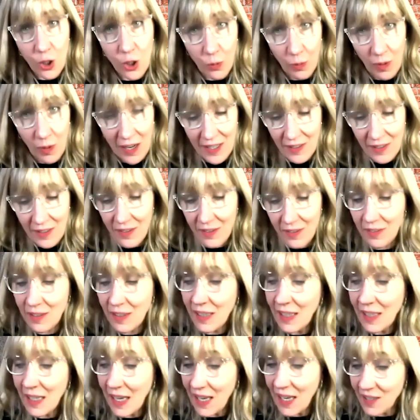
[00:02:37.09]
correct?
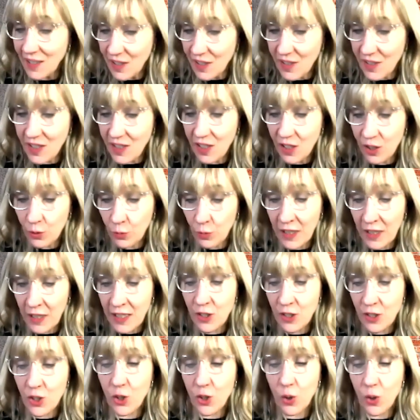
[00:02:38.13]
And
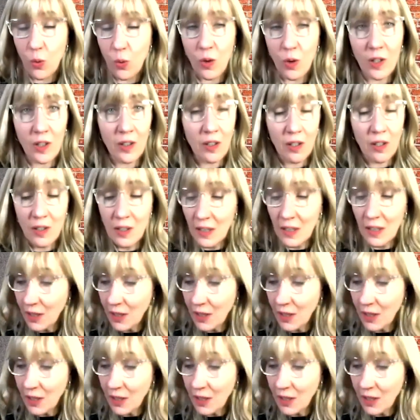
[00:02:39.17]
accelerate your